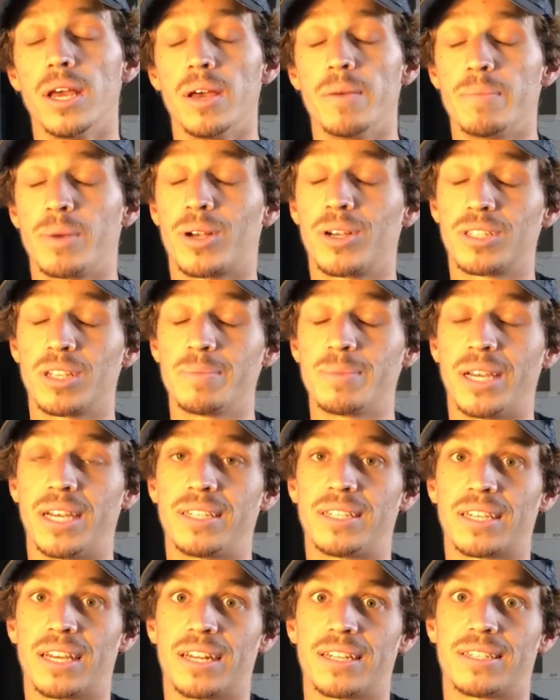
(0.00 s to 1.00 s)
because I'm yet
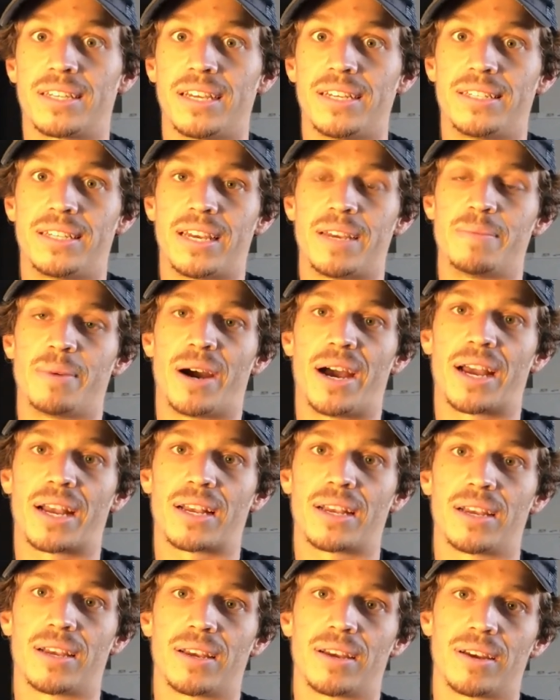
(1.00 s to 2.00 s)
to get a TT bike
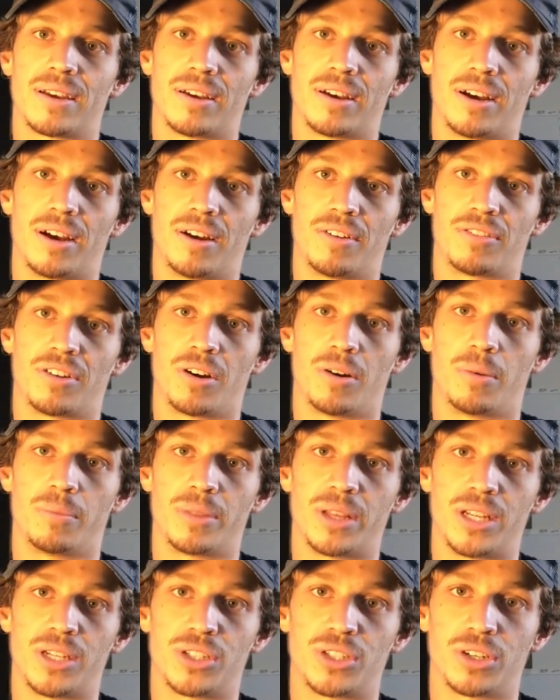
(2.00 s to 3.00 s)
uh, from
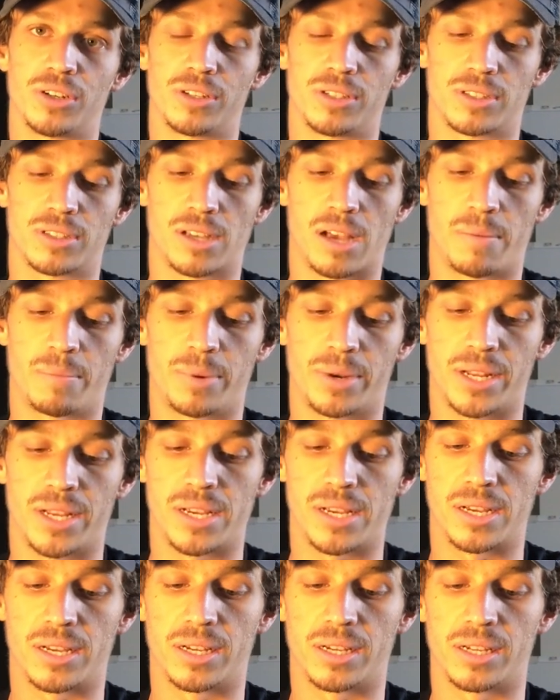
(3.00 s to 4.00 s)
the insurance
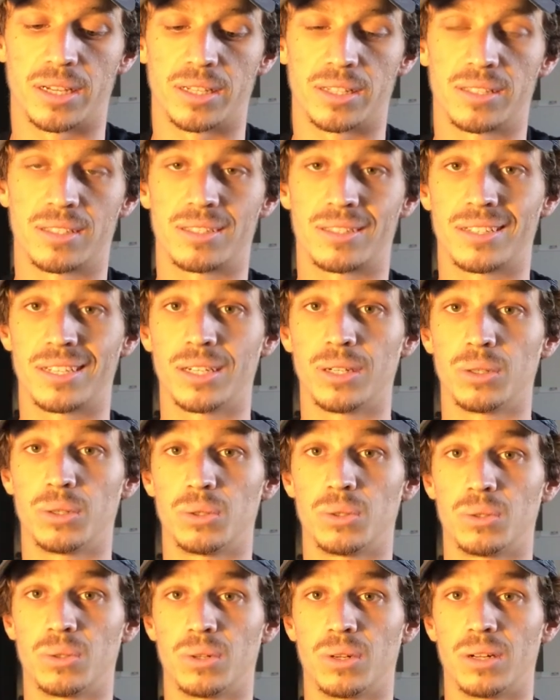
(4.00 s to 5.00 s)
company, uh,
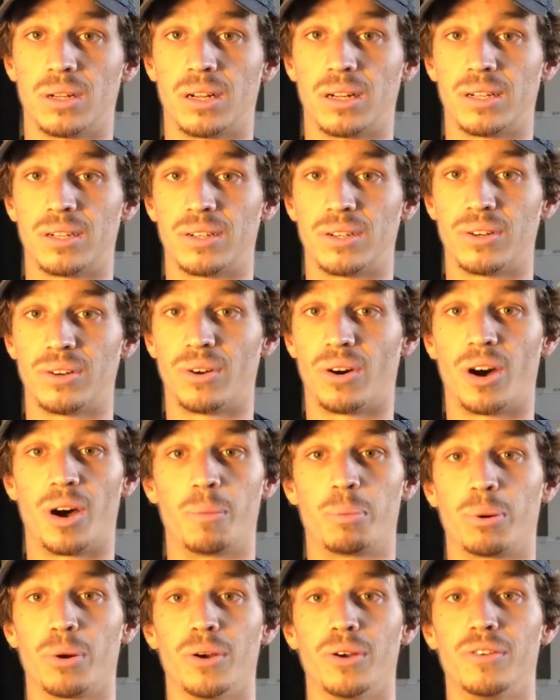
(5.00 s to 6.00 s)
still not
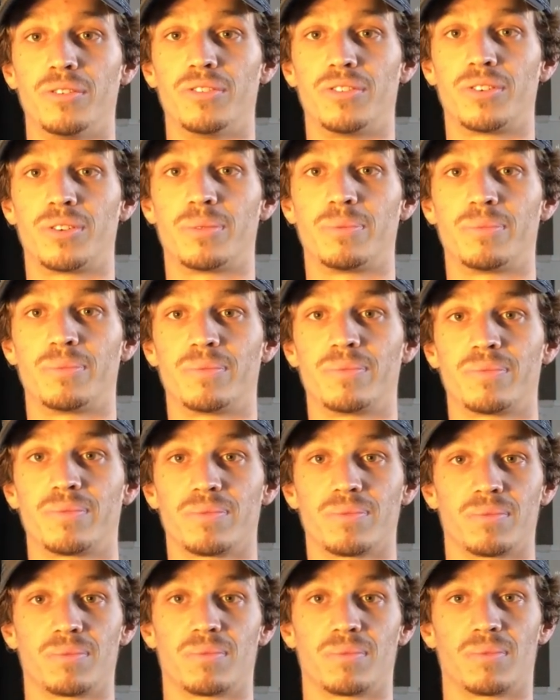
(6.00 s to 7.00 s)
approved
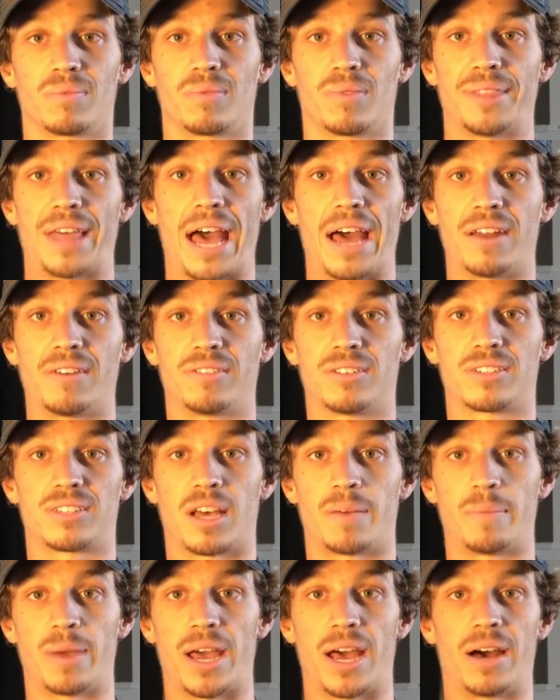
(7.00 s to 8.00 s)
that
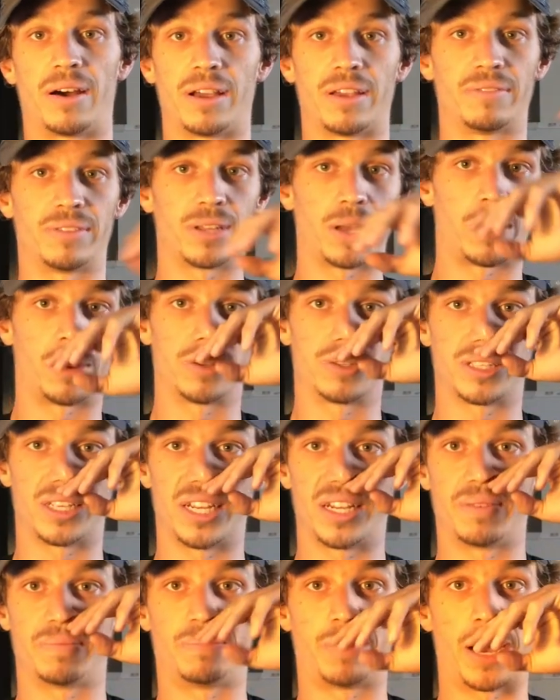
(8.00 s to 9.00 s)
somehow, even though I was
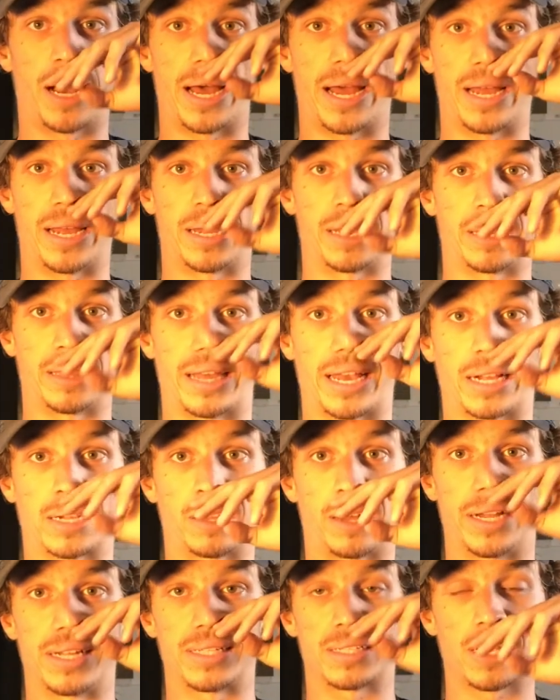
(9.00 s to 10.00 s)
hit by their
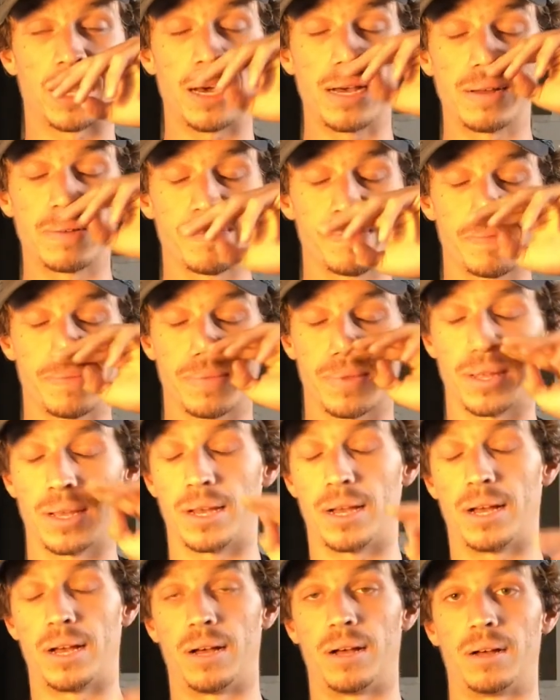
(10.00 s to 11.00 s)
client's car.
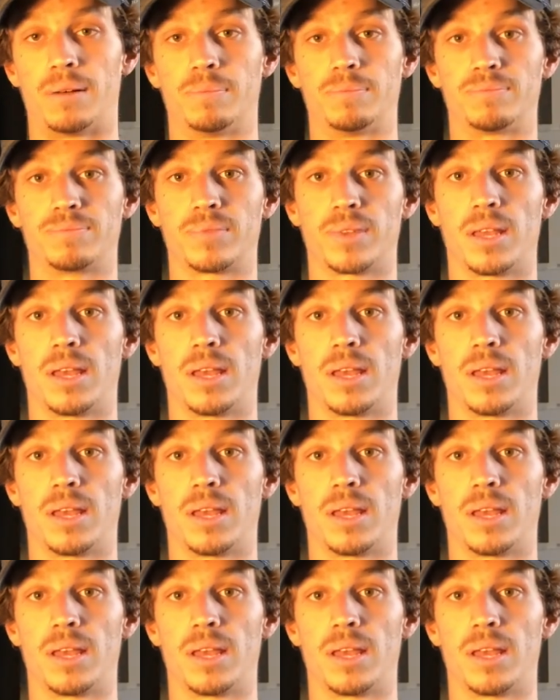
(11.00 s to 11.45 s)
Um,